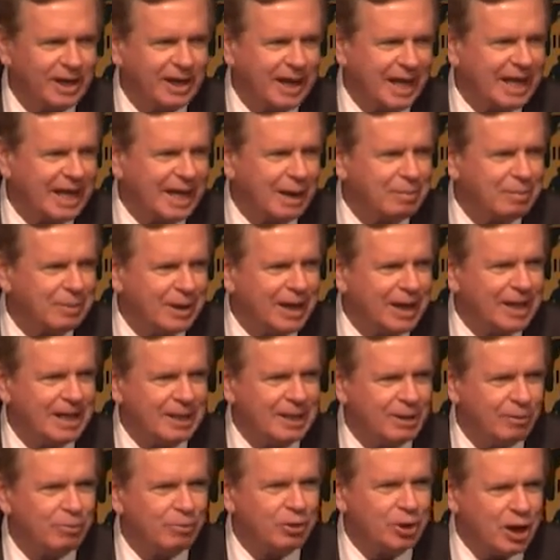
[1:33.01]
I kept getting
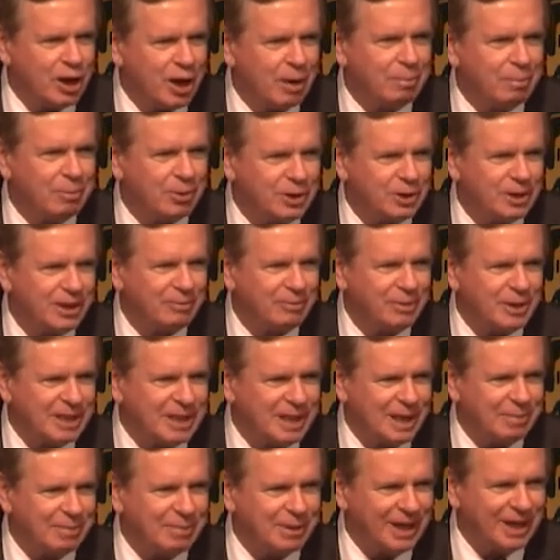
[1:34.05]
different numbers every
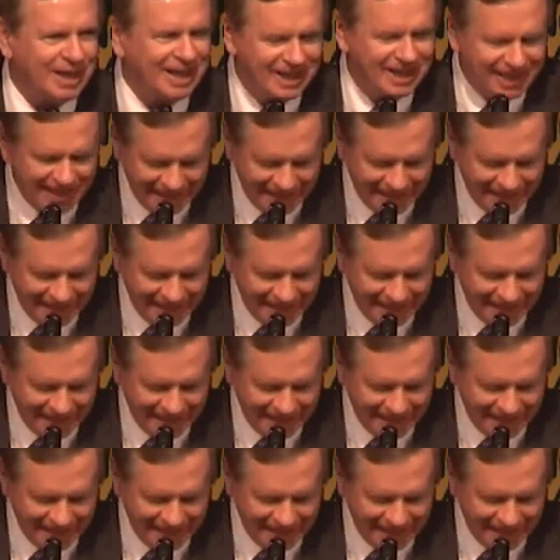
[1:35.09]
time I,